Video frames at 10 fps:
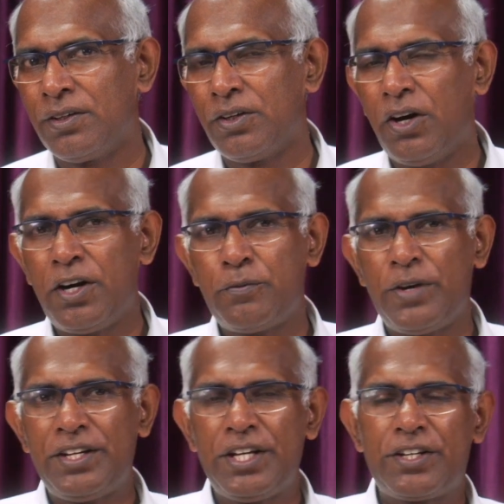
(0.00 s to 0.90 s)
God,
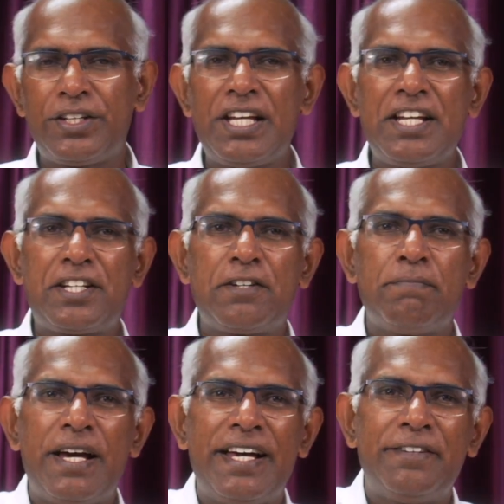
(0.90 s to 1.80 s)
when He created
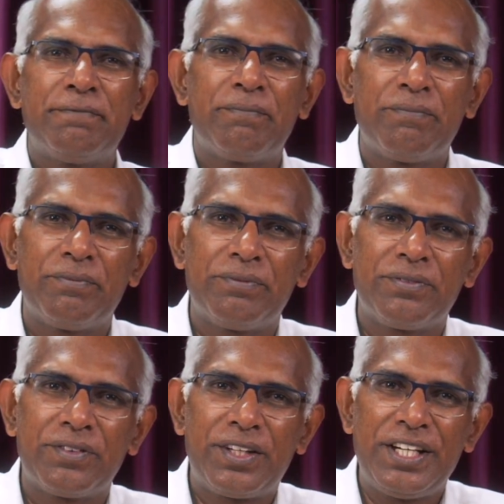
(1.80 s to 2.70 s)
man,
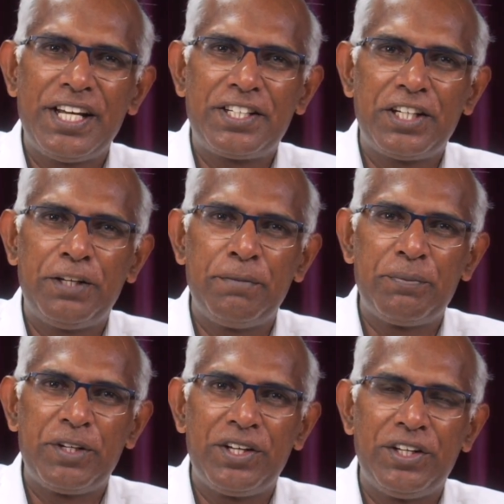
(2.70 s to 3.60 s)
created him
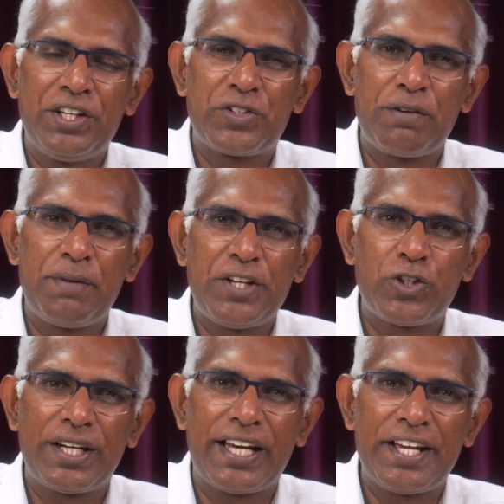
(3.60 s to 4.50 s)
in His image
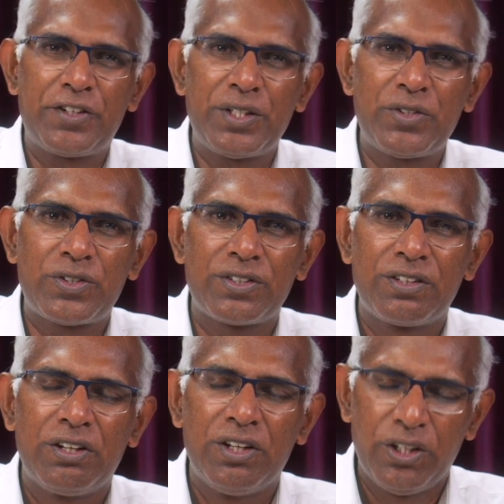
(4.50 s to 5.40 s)
and likeness.
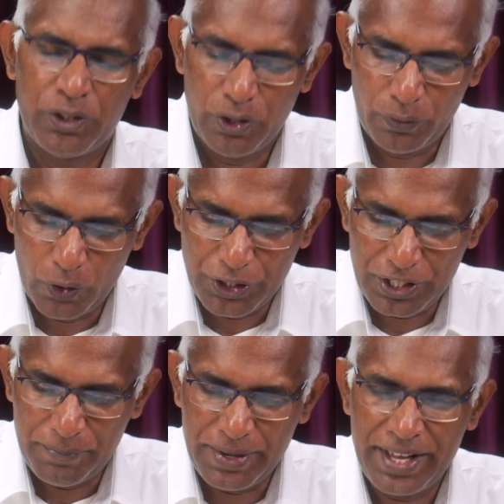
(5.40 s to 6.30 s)
God
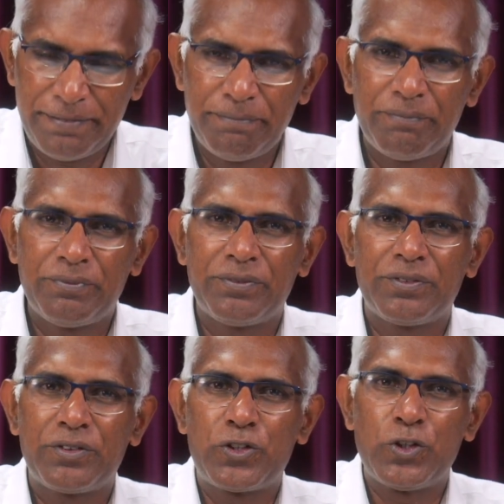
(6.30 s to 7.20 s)
wanted man
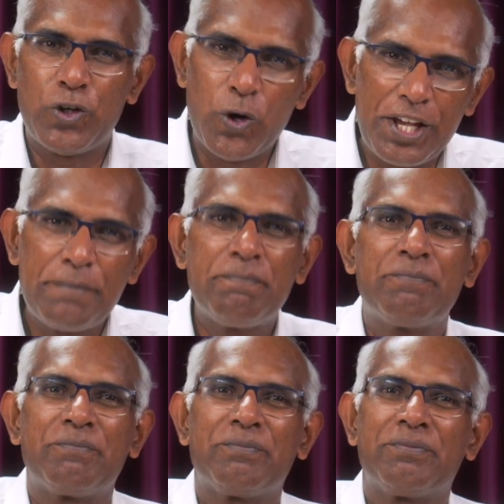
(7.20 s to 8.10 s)
to know Him
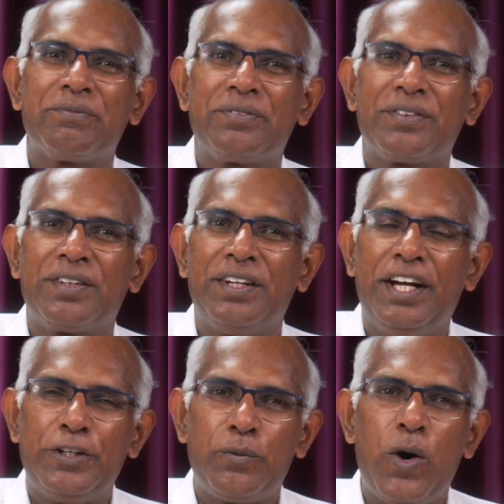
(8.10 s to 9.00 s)

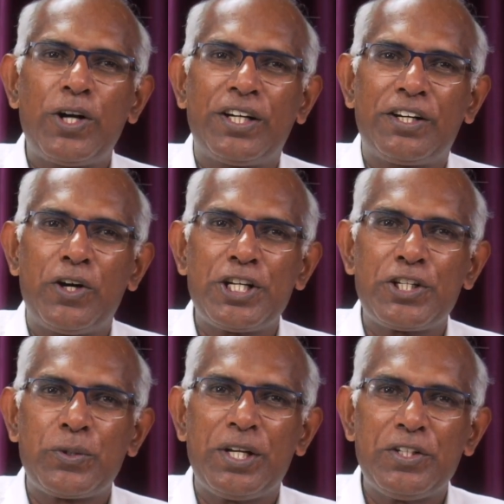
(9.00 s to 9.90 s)
and to walk
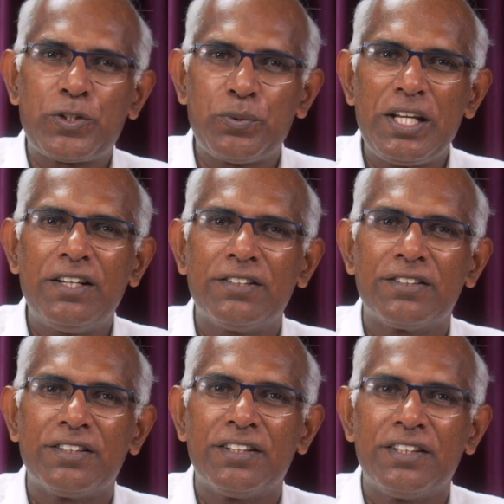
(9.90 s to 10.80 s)
according to His will.
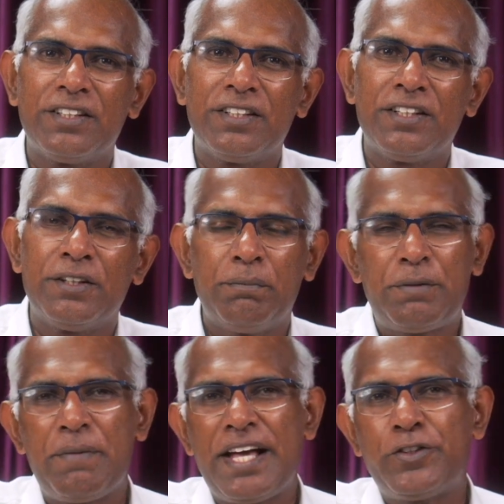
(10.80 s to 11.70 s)
But
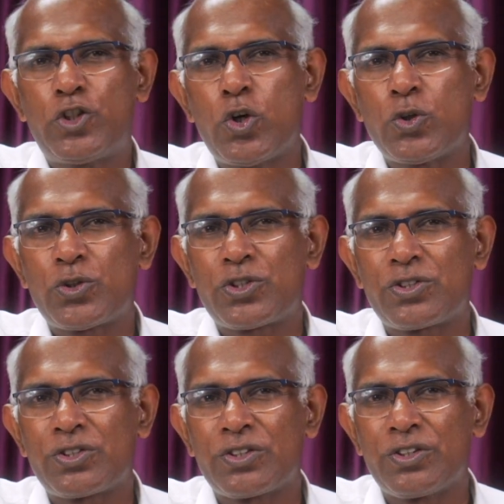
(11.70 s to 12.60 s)
man
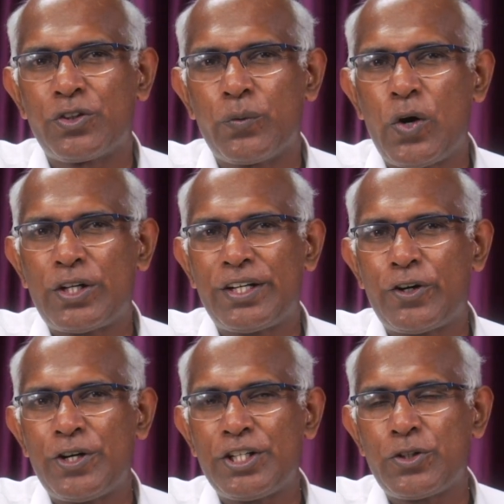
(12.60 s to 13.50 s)
chose to walk
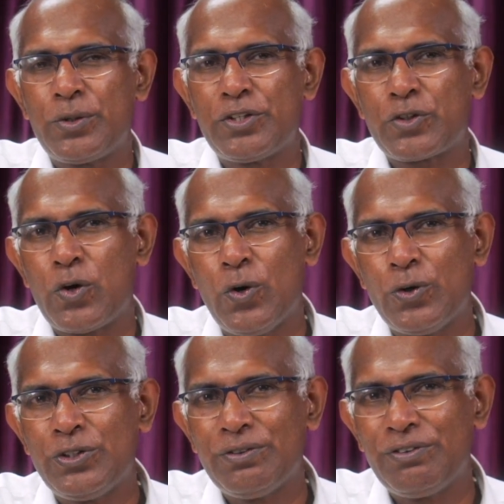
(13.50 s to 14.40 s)
according to his
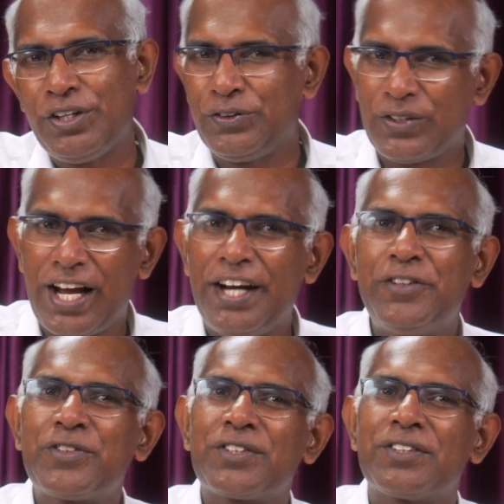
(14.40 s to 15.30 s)
own
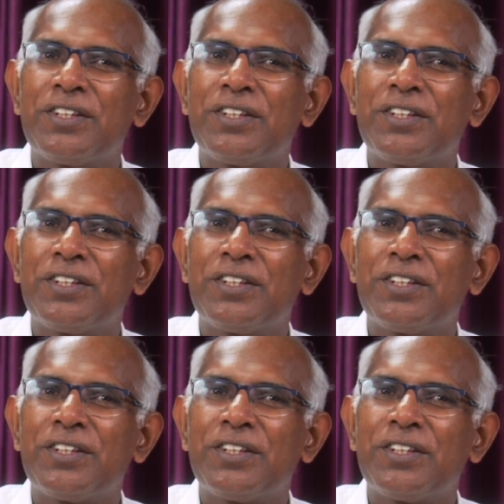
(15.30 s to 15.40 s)
desires